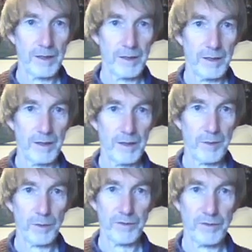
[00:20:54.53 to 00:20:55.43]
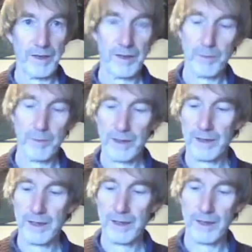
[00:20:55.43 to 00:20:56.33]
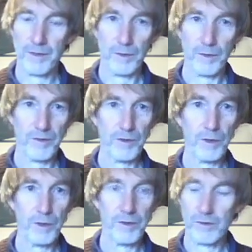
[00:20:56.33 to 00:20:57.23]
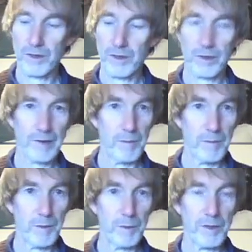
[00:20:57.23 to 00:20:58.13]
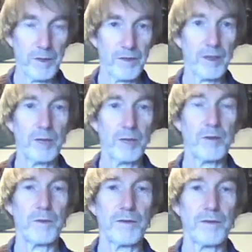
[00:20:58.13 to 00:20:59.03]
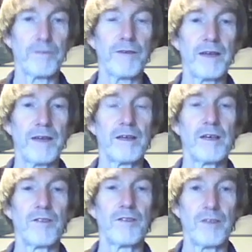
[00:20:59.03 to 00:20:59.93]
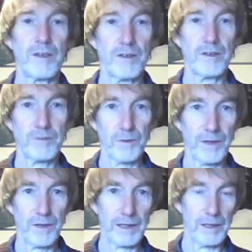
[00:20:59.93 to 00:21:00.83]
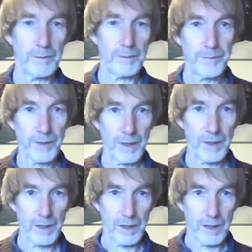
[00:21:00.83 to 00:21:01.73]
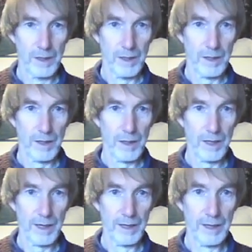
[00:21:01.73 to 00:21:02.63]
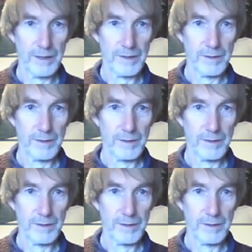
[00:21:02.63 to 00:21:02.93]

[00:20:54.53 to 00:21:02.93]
let's put the value back in here. So it's 200 grams per metre cubed is being fed to the industrial cyclone. And